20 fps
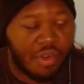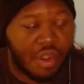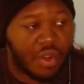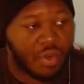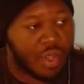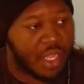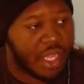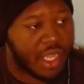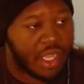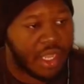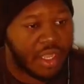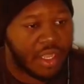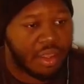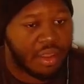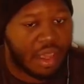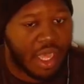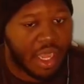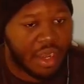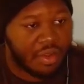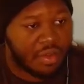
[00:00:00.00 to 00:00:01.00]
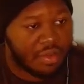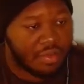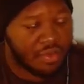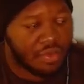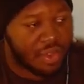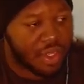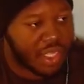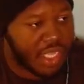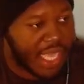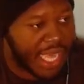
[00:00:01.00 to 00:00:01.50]
Okay, I don't
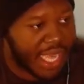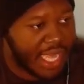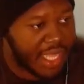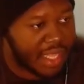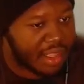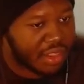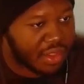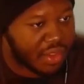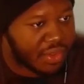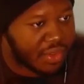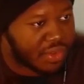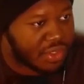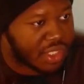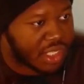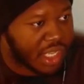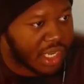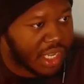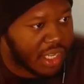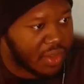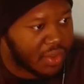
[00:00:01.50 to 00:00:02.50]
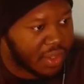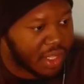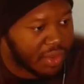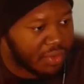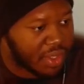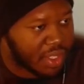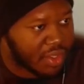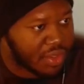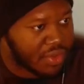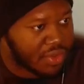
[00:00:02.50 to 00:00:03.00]
really hate those. Can I look
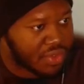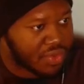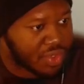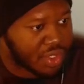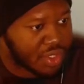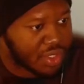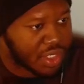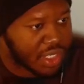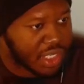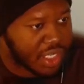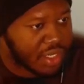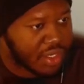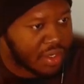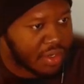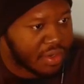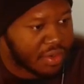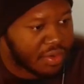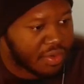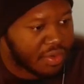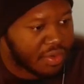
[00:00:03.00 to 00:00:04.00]
at what those were again?